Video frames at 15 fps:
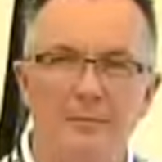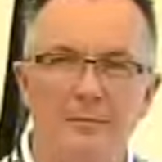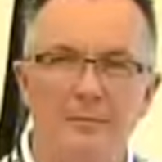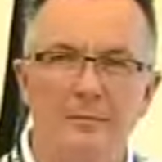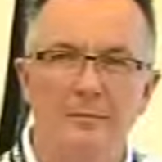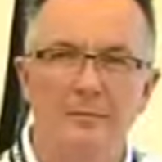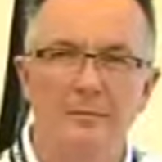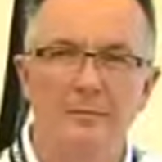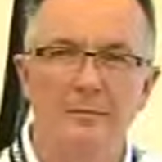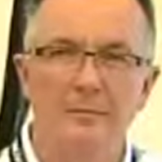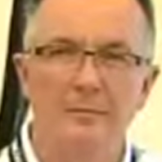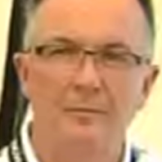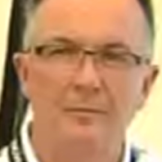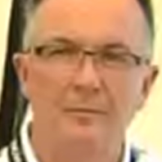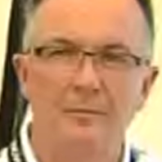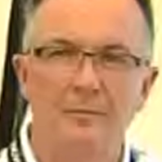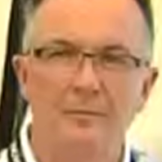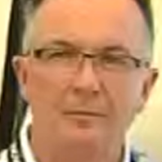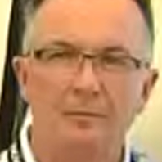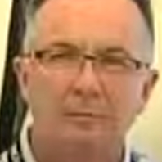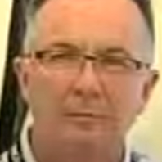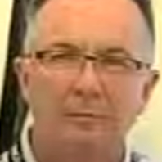
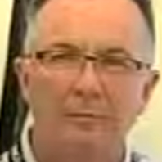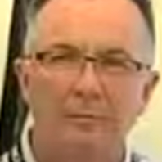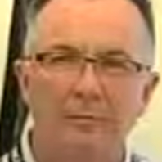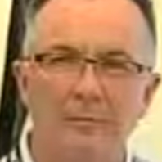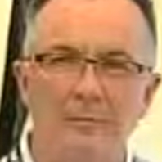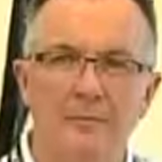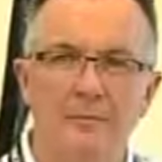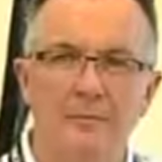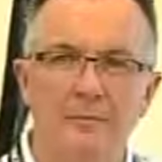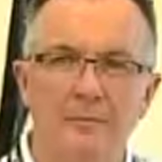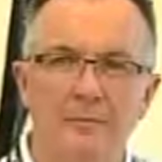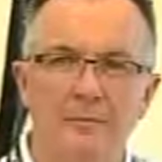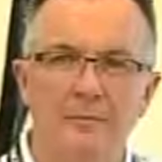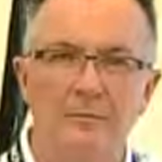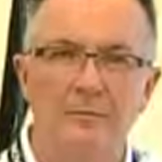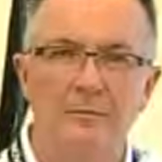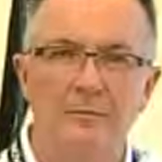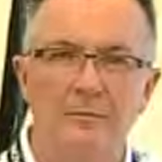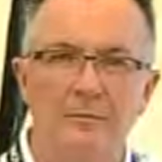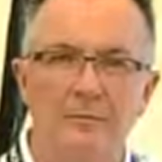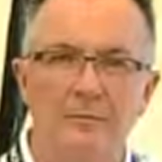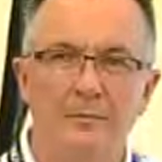
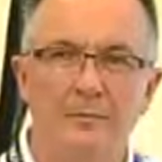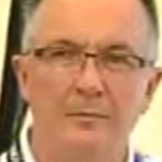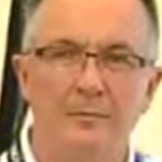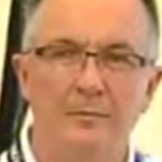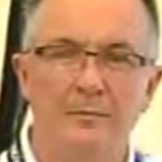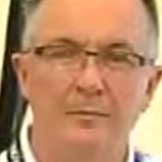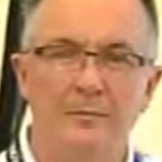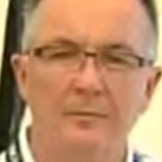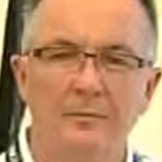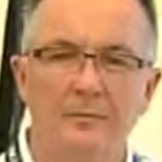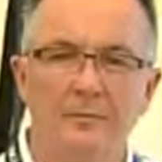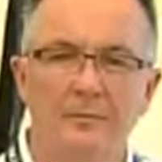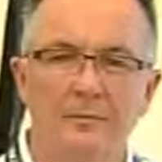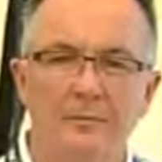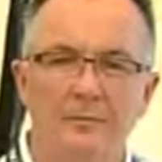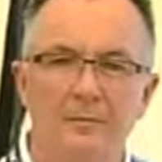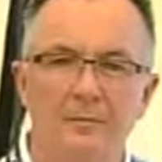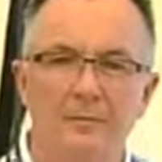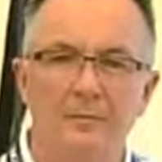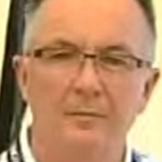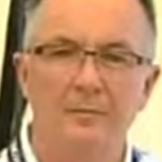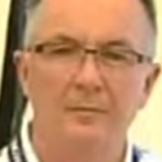
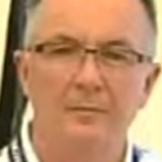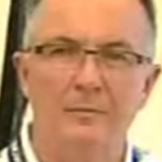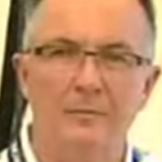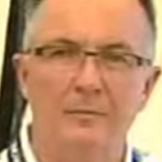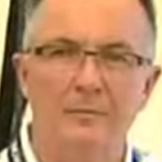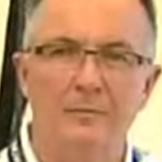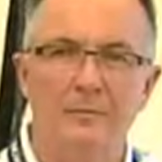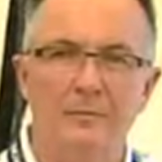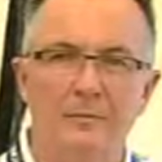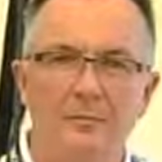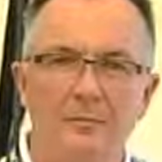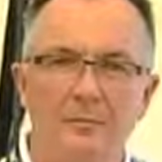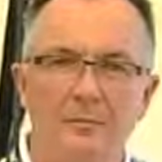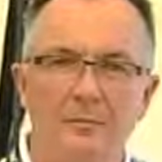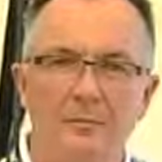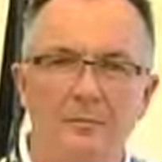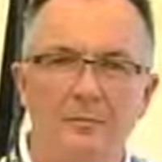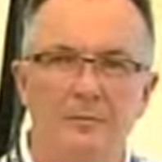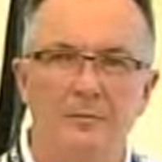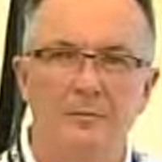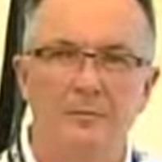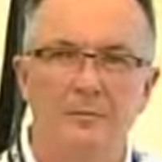
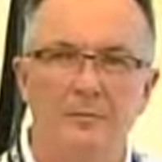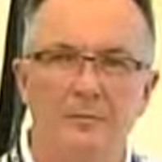(silent)